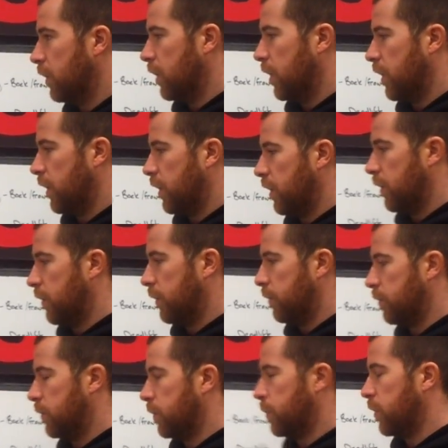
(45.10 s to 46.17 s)

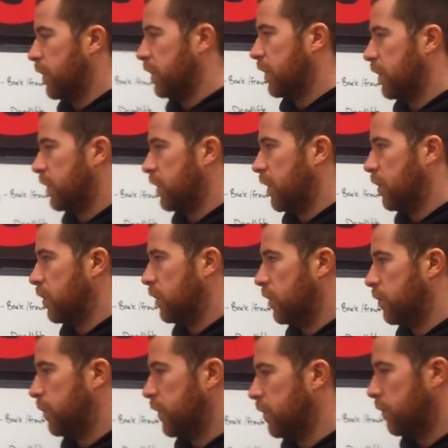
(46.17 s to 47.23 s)
To break that down a
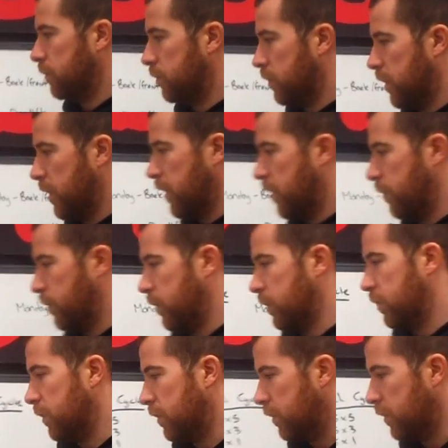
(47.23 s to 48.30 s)
little bit
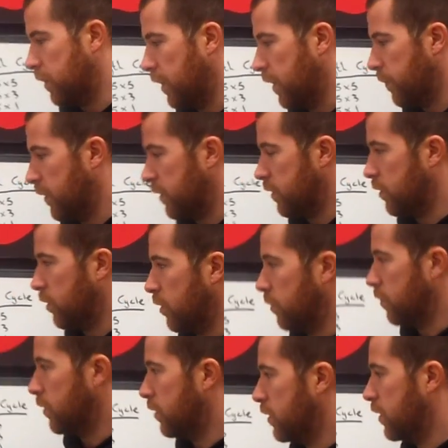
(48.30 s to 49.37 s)
into layman's
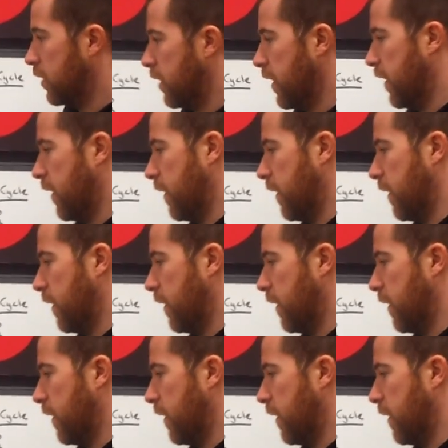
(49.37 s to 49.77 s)
terms,